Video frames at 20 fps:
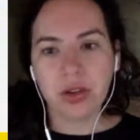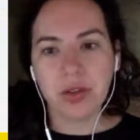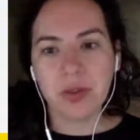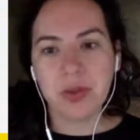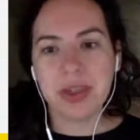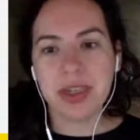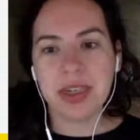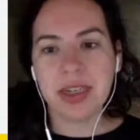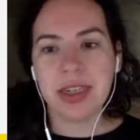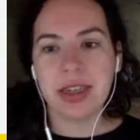
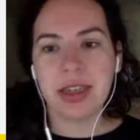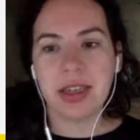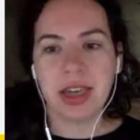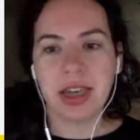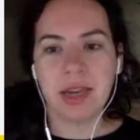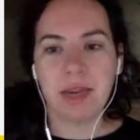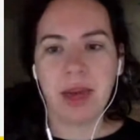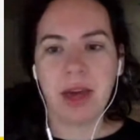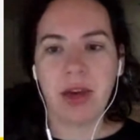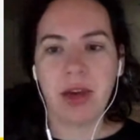Groups need to
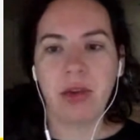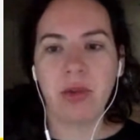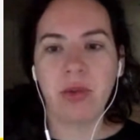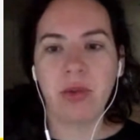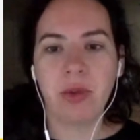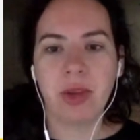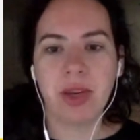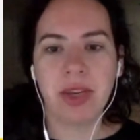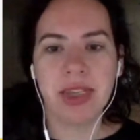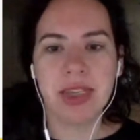think
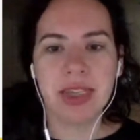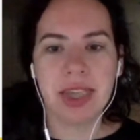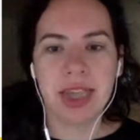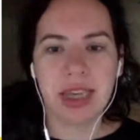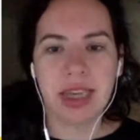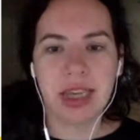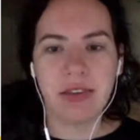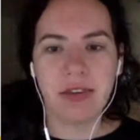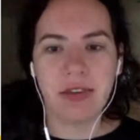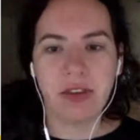about when in
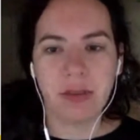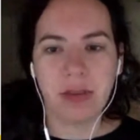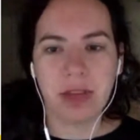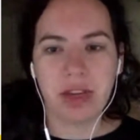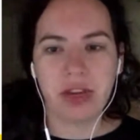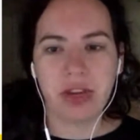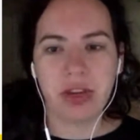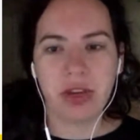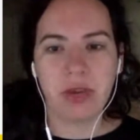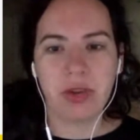taking
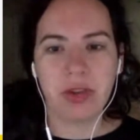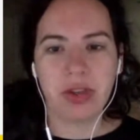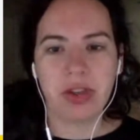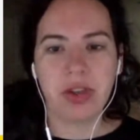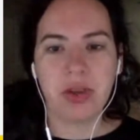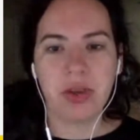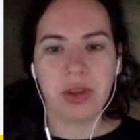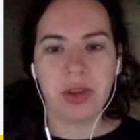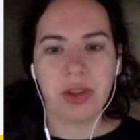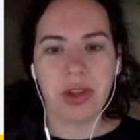information, what to
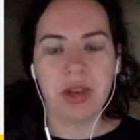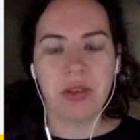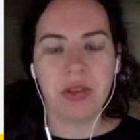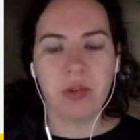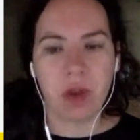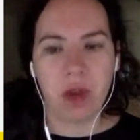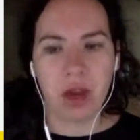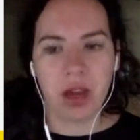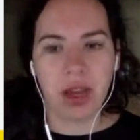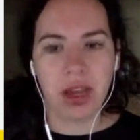do with it
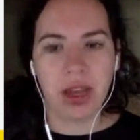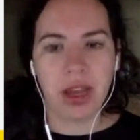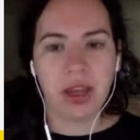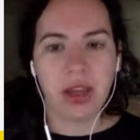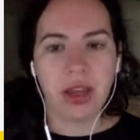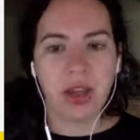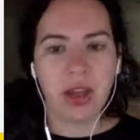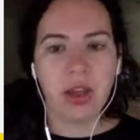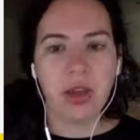and why.